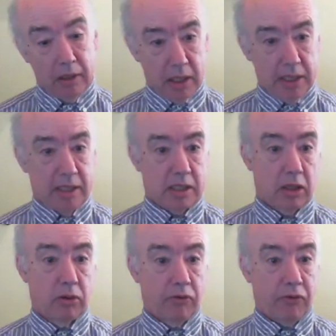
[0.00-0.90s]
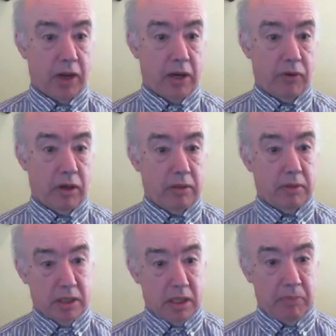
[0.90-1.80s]
Is this a good favourite?
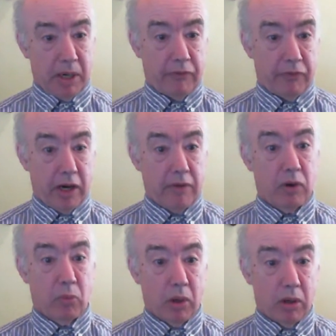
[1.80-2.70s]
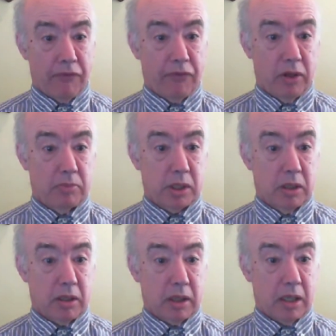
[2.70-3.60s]
Is it a bad favourite? What are the firms
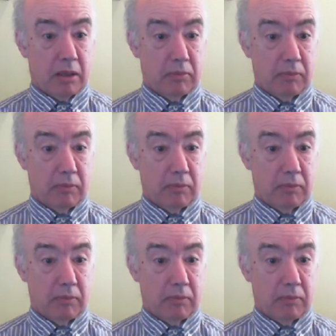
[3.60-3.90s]
going to think?